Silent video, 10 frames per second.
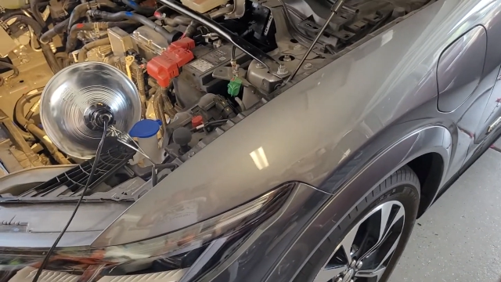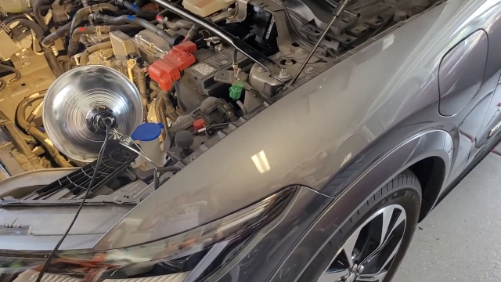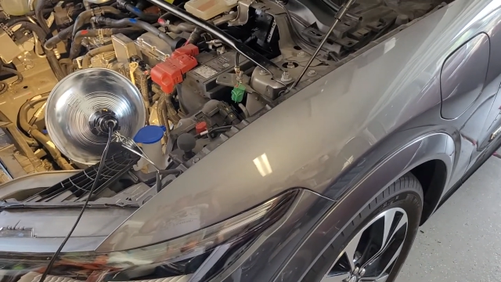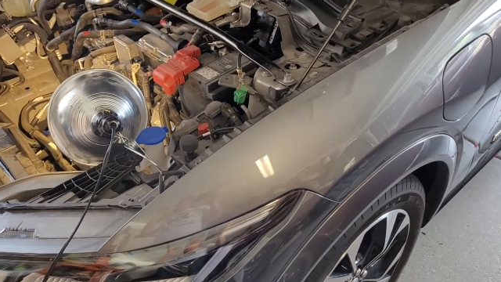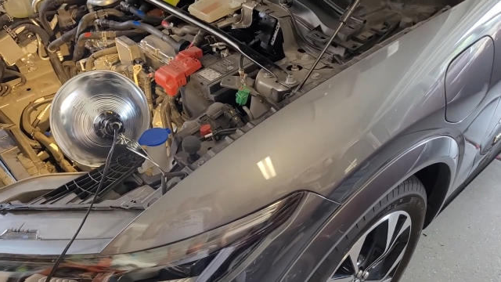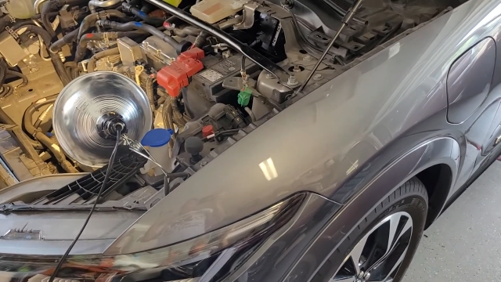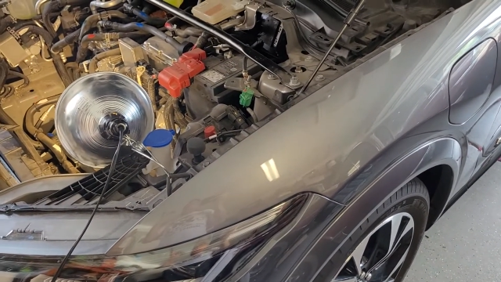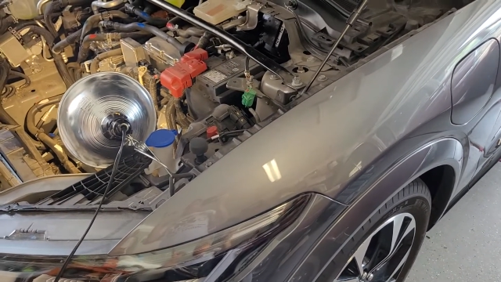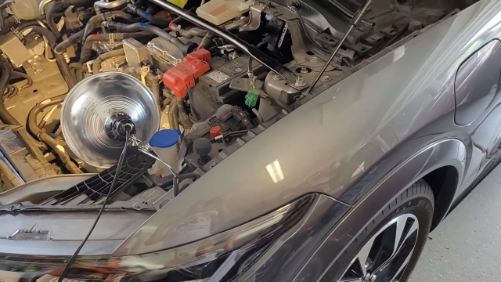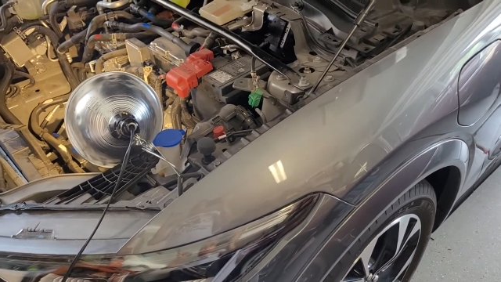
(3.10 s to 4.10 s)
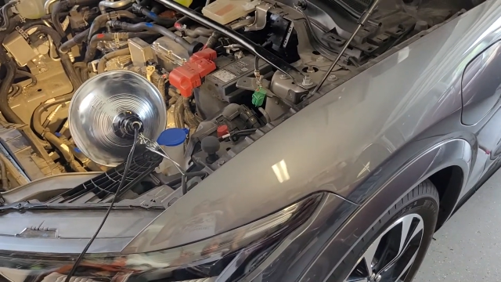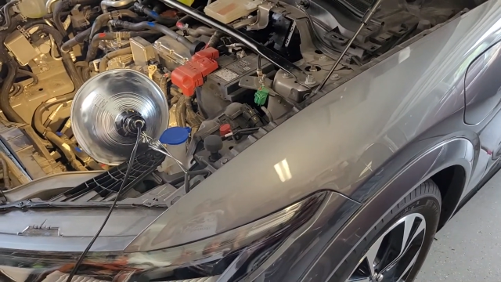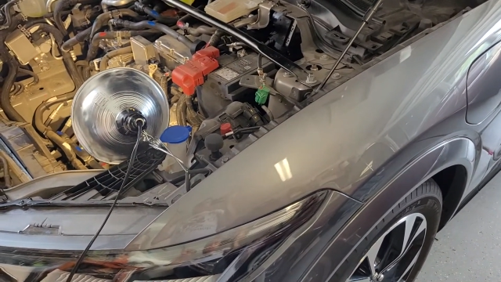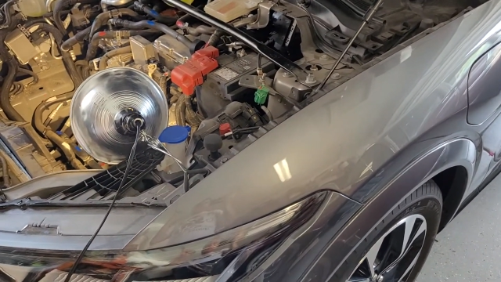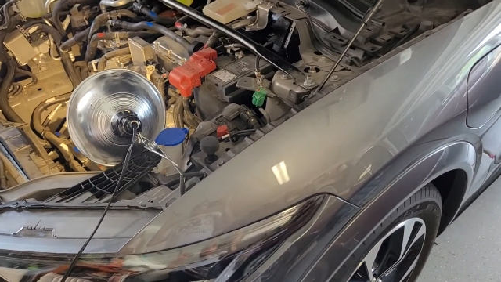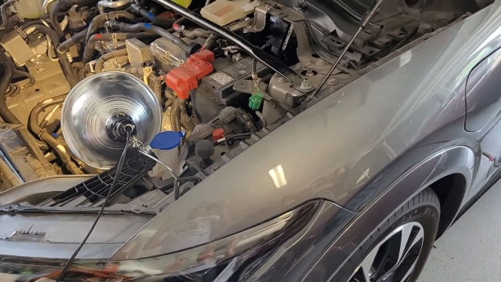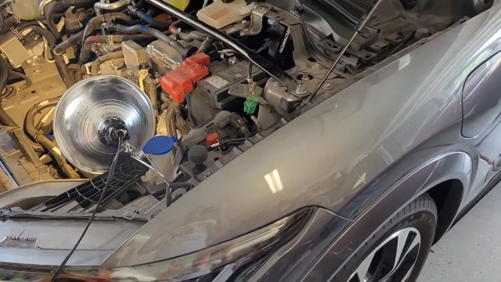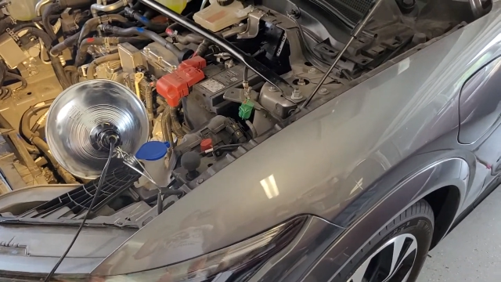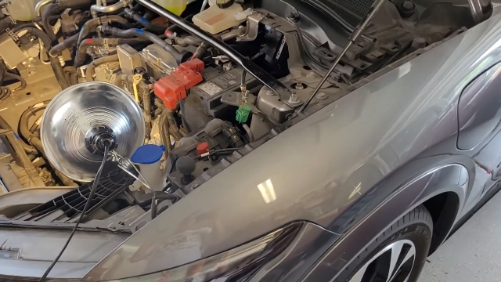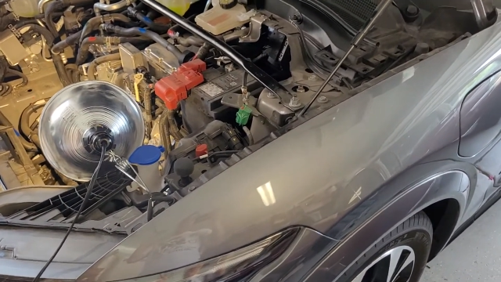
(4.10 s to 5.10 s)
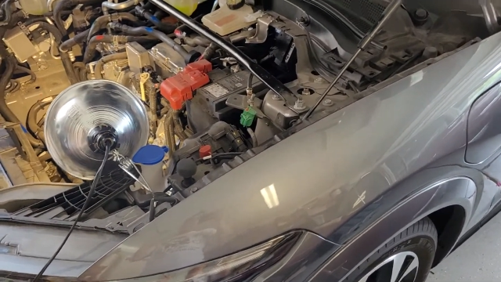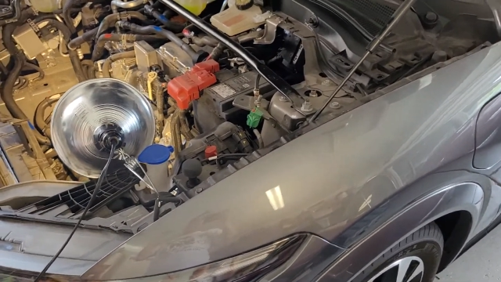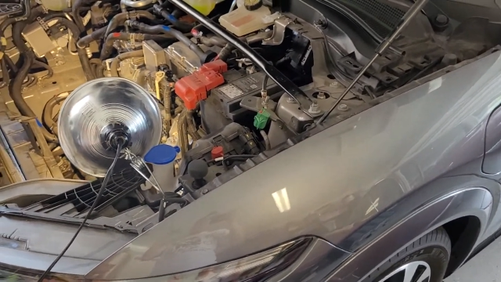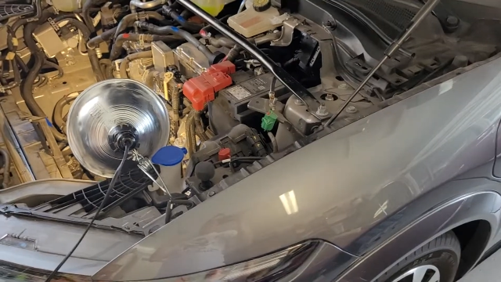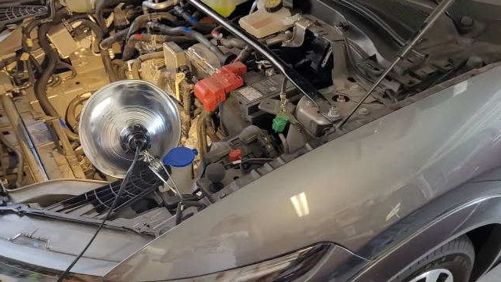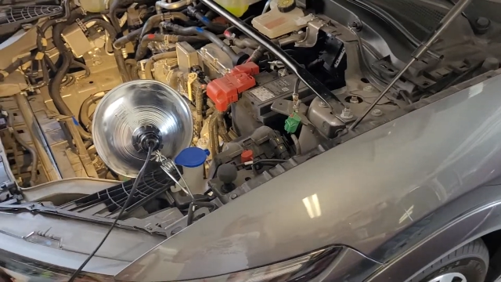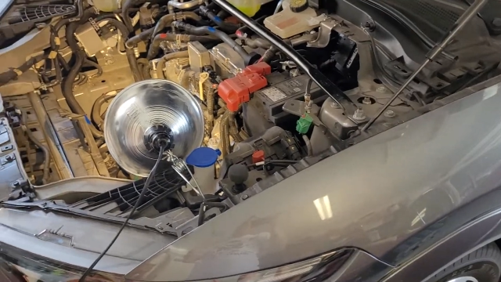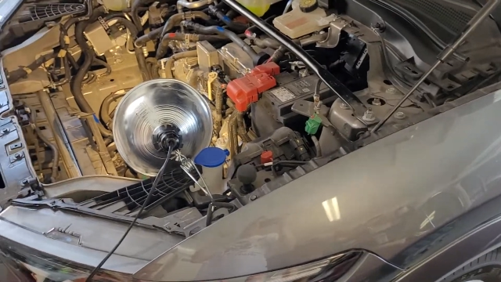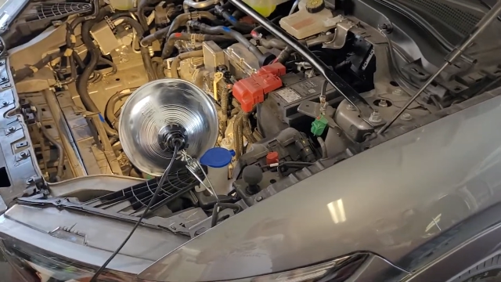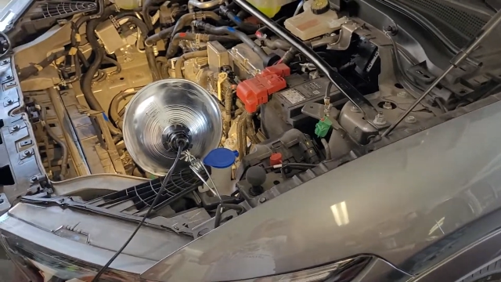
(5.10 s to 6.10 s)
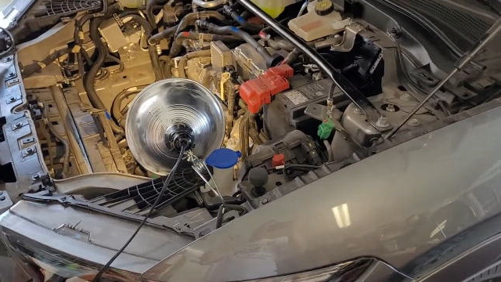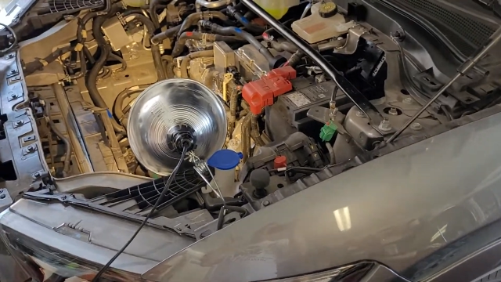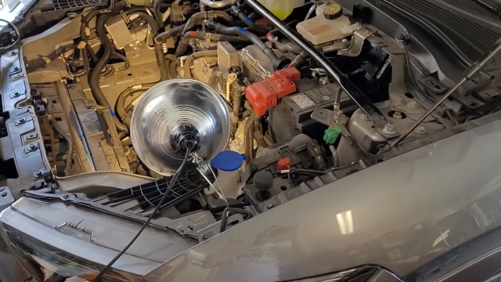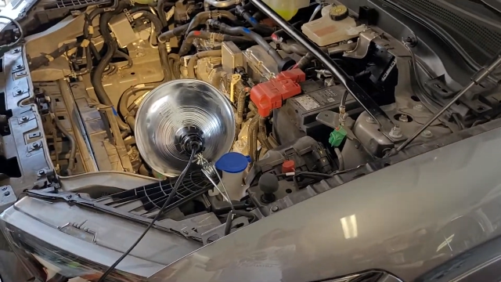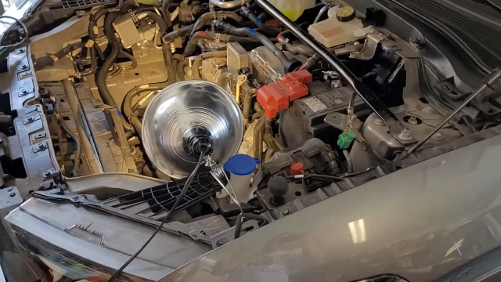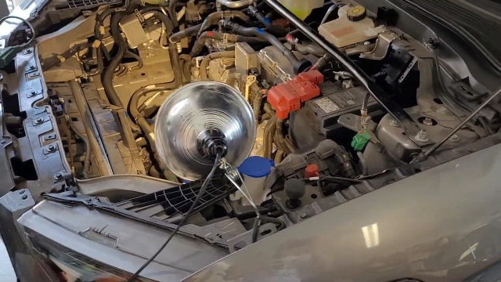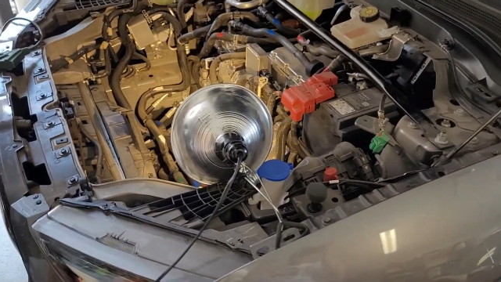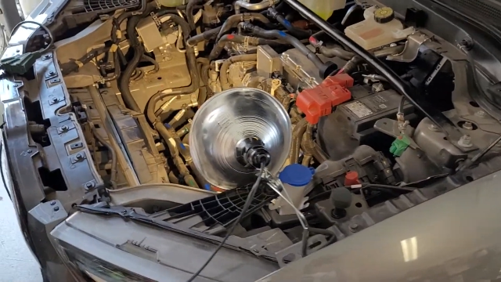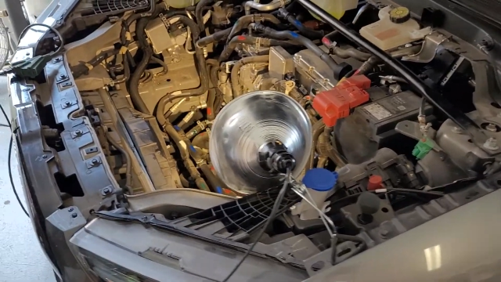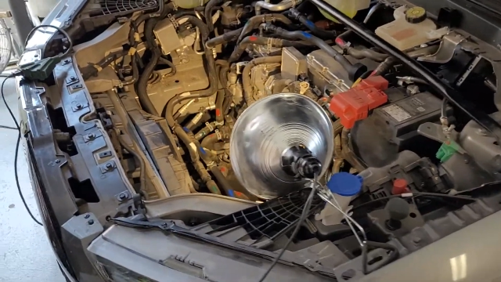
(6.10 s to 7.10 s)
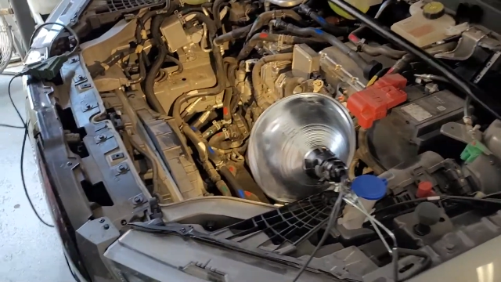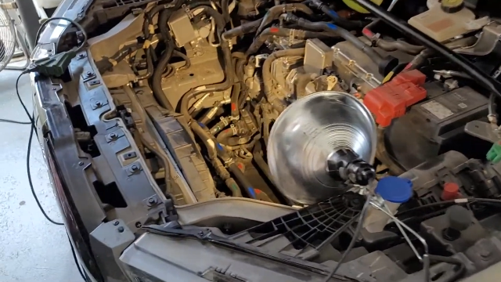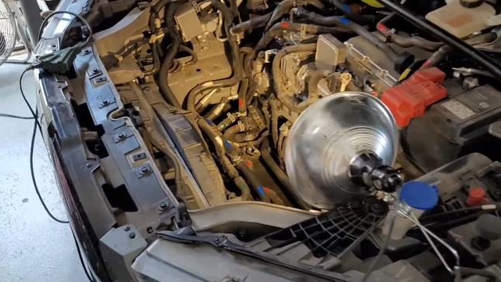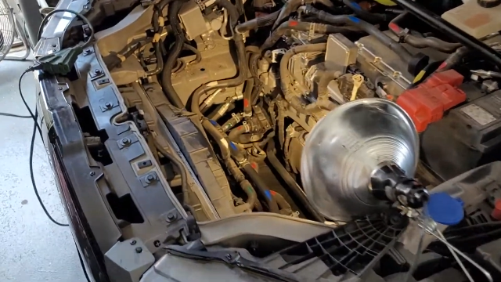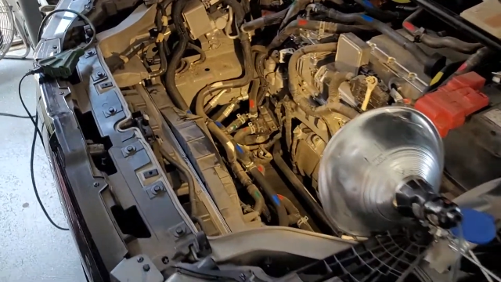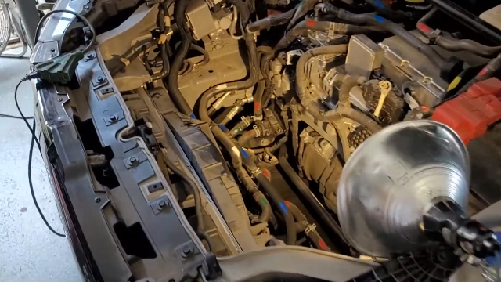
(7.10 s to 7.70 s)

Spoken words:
No face is visible, so there are no lips to read.